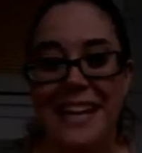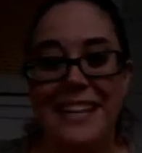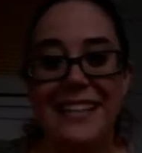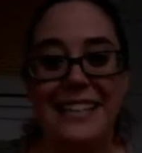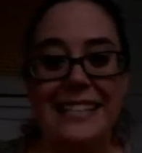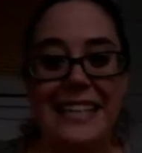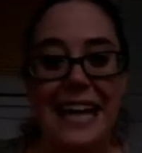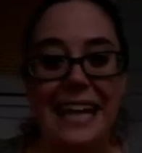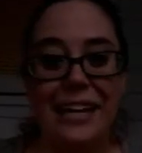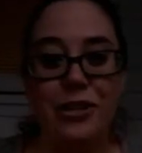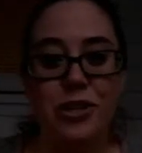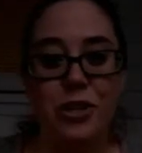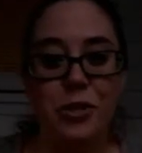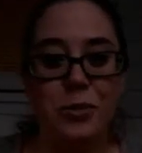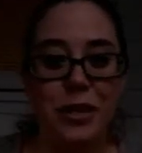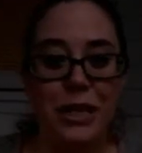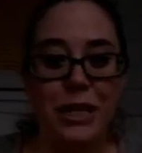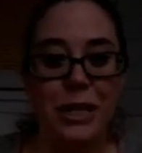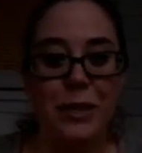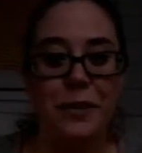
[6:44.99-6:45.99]
Does that
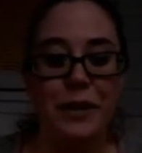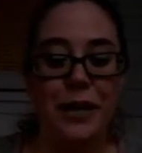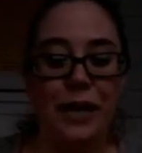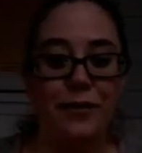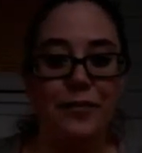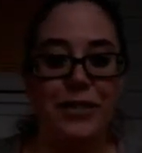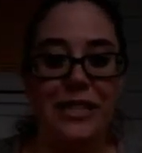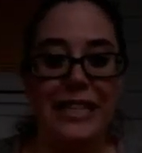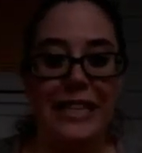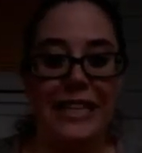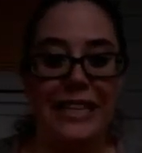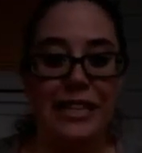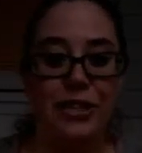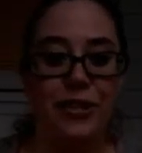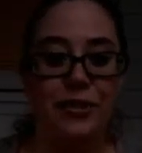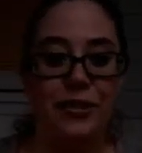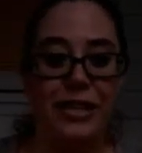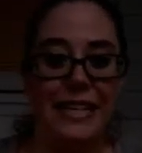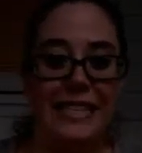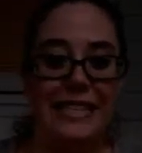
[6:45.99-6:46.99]
intrigue you enough to get
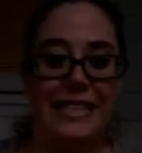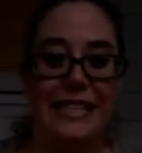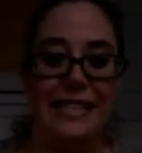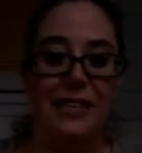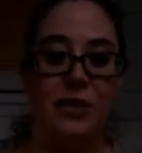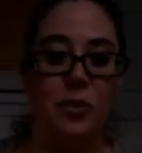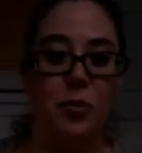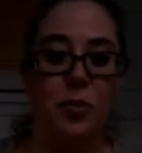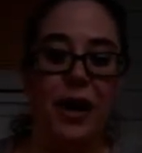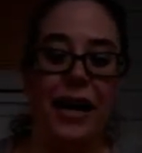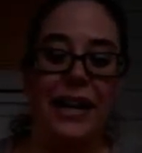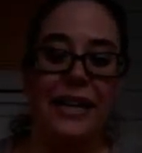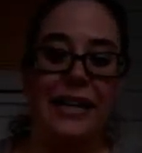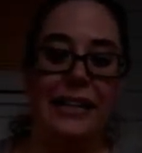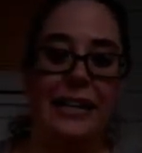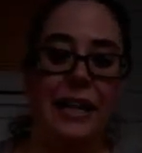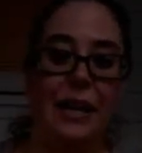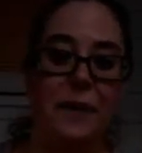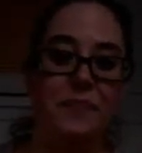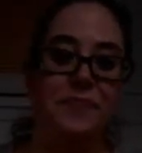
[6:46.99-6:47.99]
interested in the wine
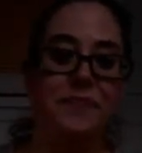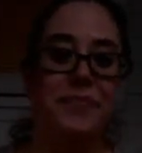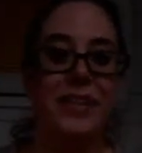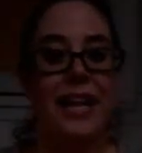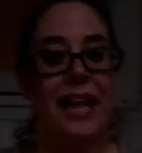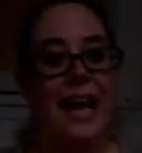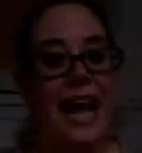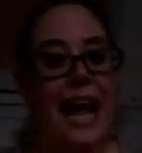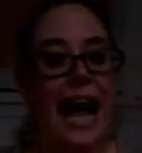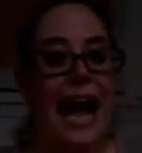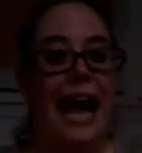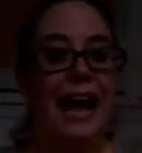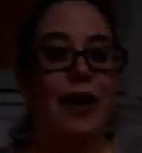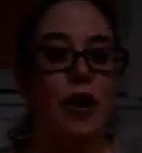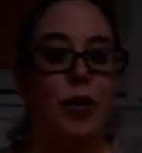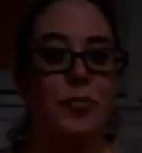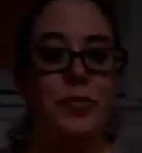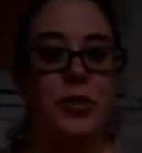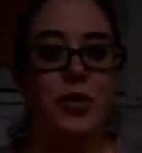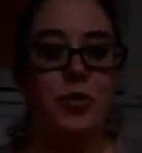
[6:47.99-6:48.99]
club? I
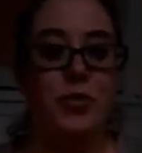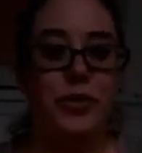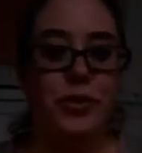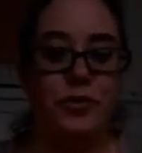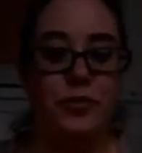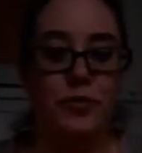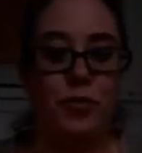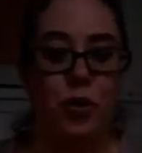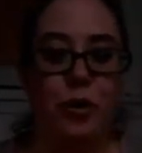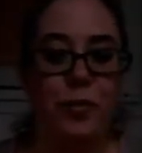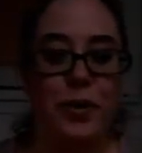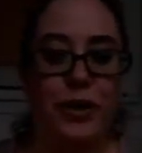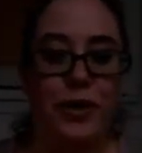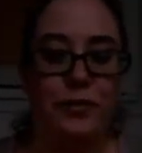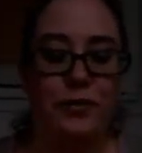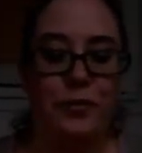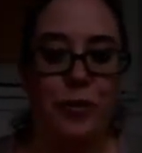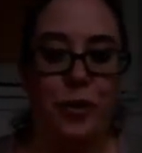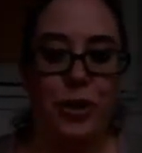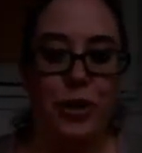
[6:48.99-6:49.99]
hope this was
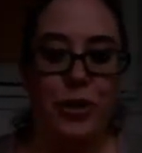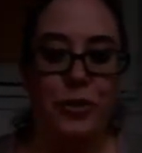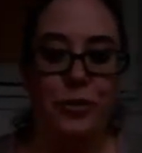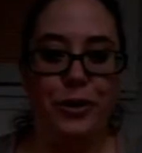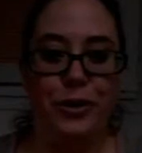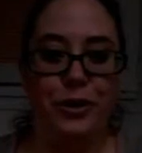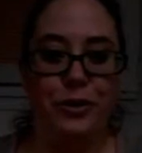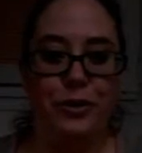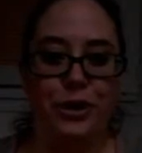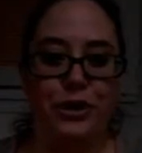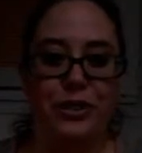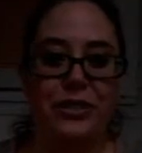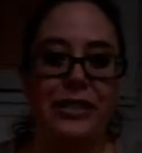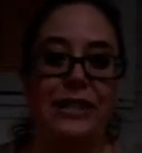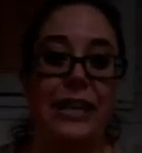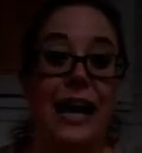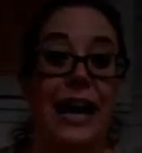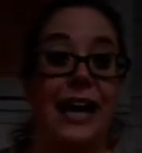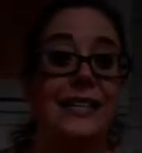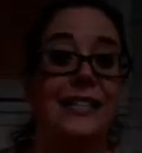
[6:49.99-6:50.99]
informative for you and you learned a
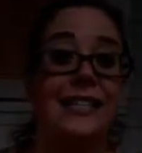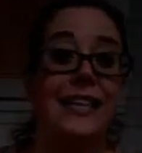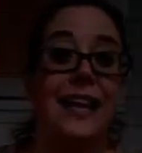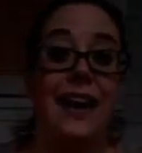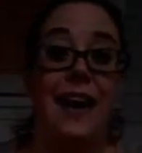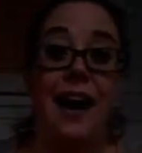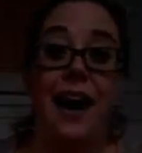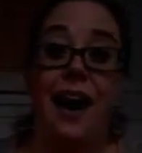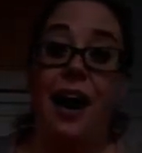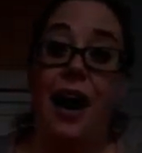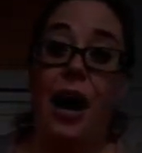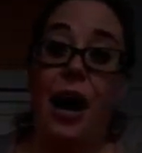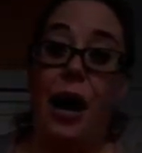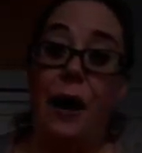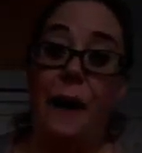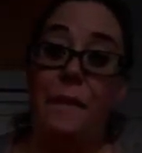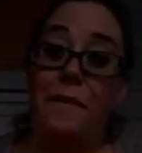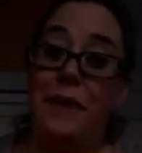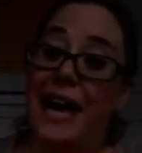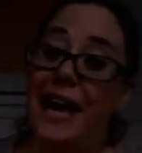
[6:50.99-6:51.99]
lot.
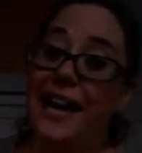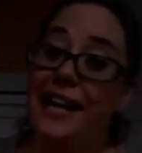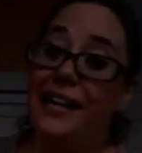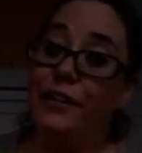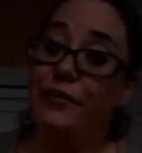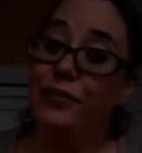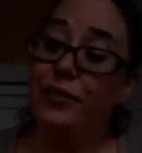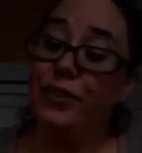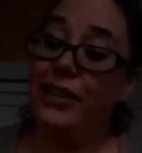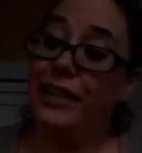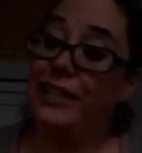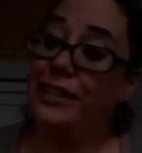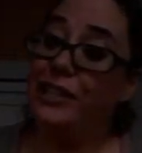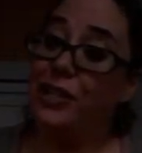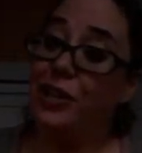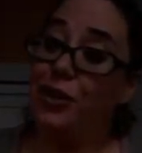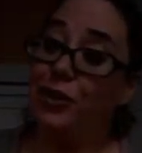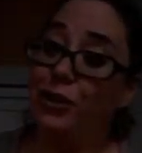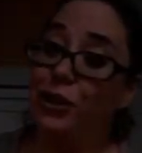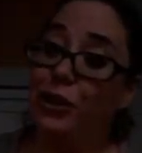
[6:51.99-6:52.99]
And if you'd like
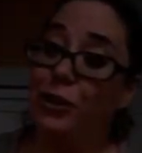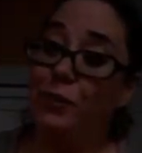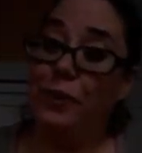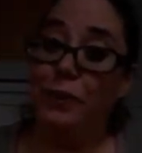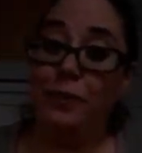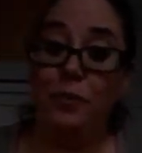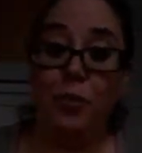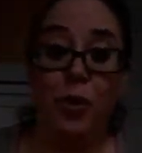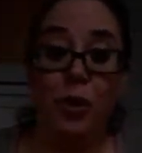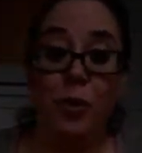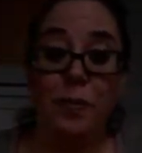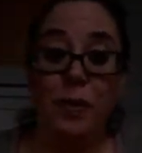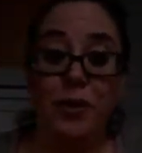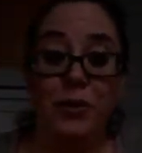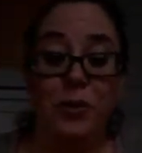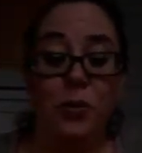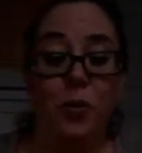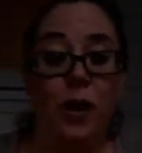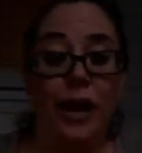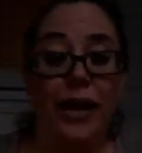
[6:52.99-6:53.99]
to know a little bit more
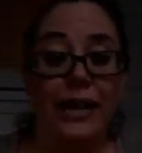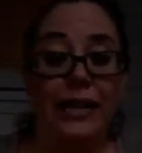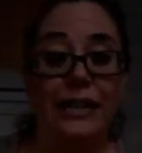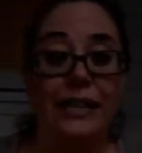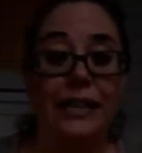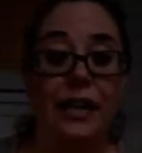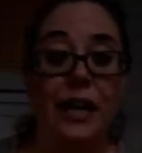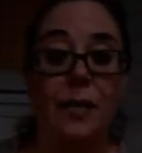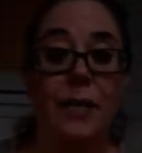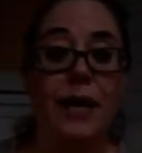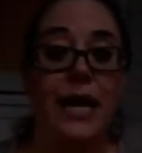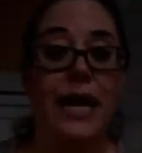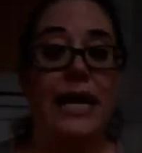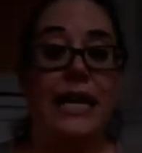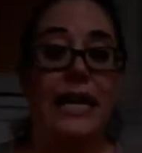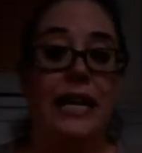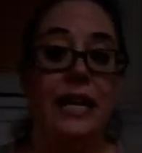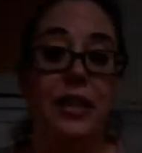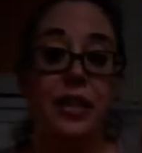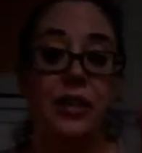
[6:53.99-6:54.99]
about the wine club,
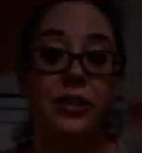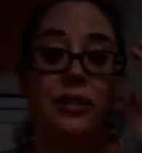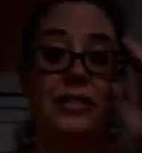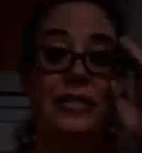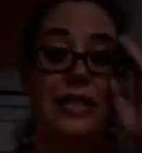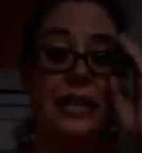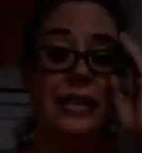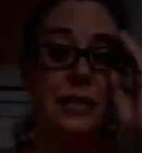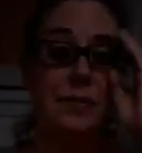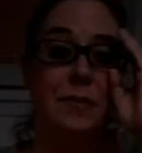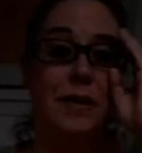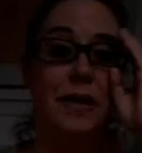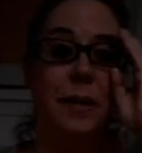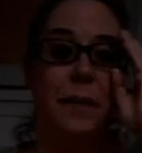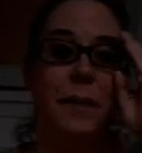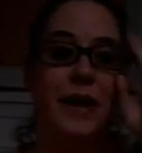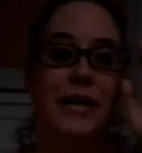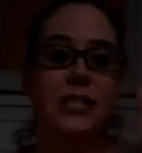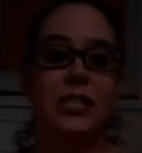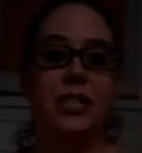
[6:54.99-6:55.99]
either send me a
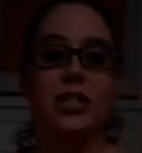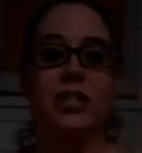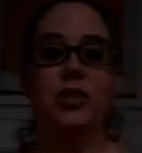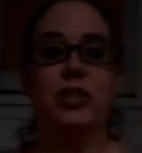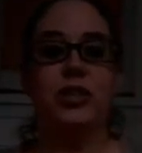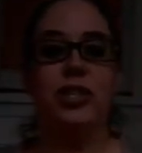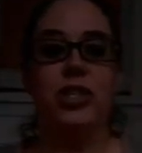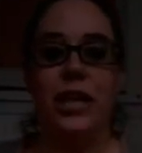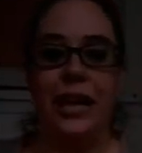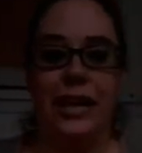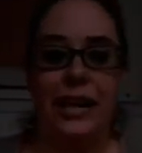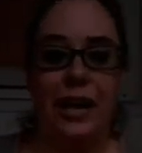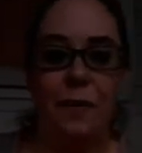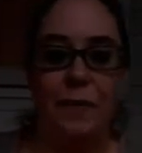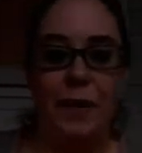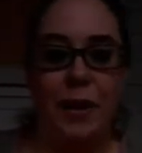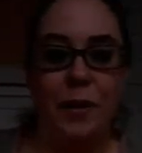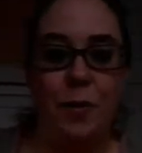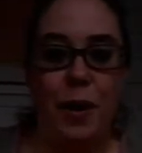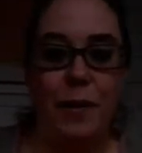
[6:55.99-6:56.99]
message or check out
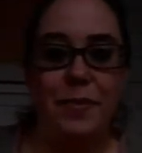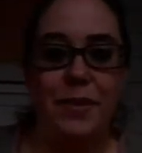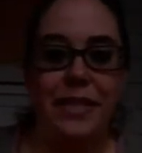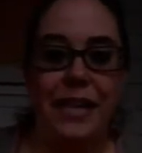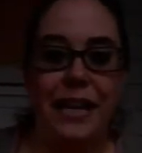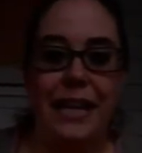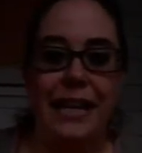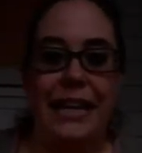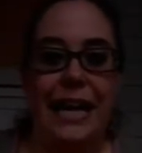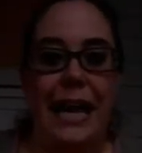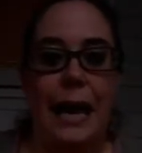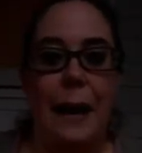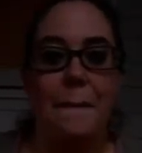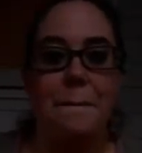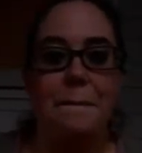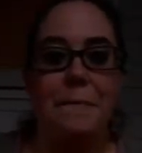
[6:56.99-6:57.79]
my website at